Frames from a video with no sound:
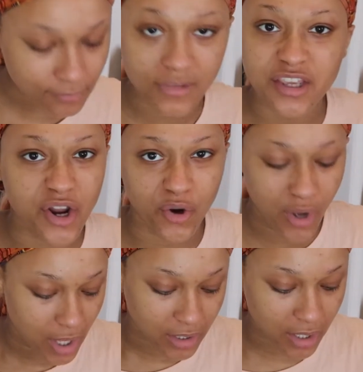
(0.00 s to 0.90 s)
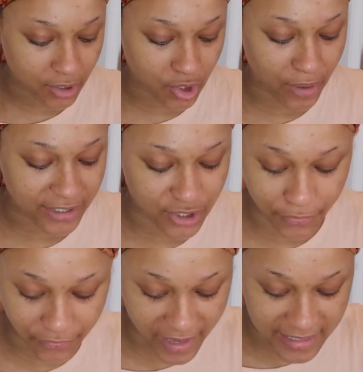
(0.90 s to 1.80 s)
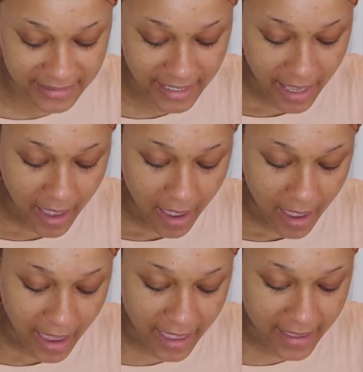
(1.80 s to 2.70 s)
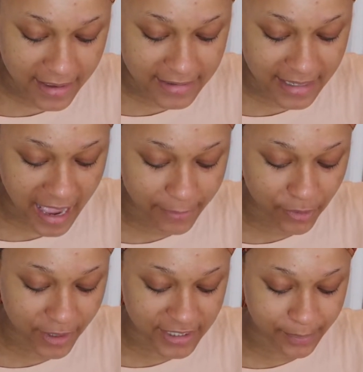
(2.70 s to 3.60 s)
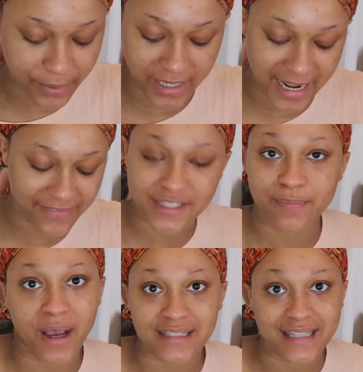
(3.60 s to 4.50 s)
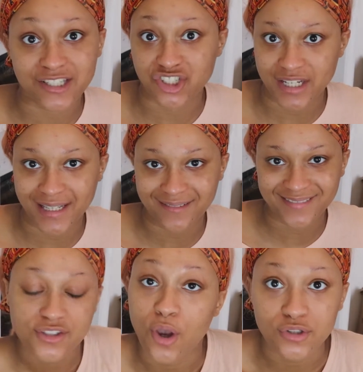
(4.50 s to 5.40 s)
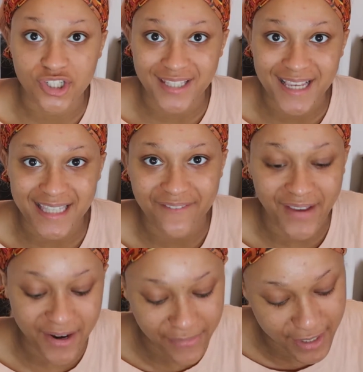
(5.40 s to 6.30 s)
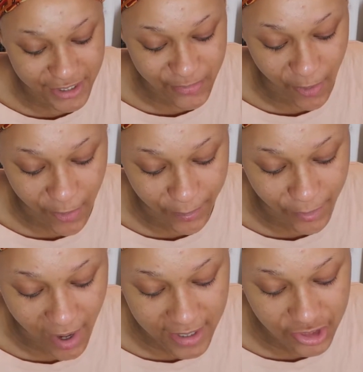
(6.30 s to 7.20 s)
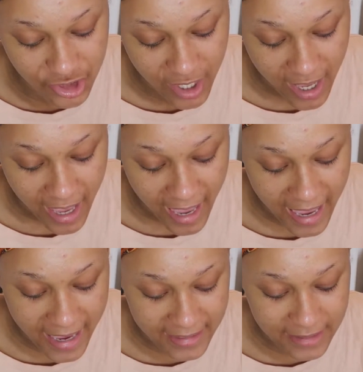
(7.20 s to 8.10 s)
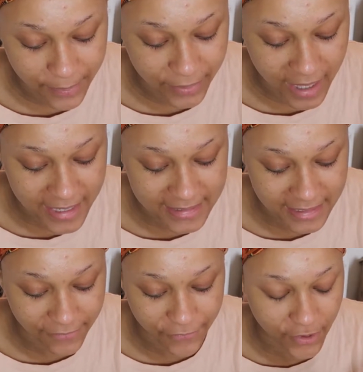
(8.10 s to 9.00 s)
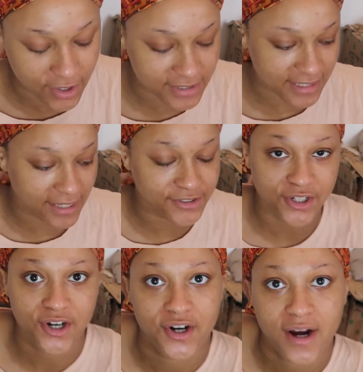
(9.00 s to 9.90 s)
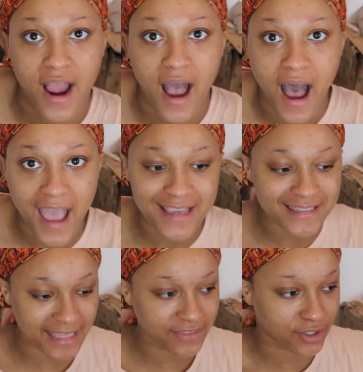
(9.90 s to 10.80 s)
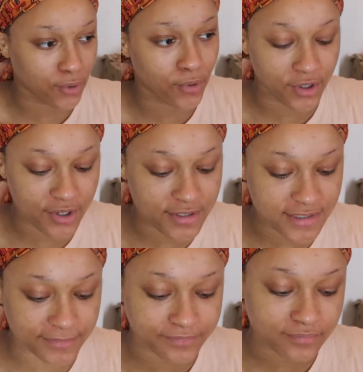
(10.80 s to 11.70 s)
you know, color correct her face, and I'm going to put it in the spots that she did. So she takes a very small brush and applies it first under her eyes, in the corners,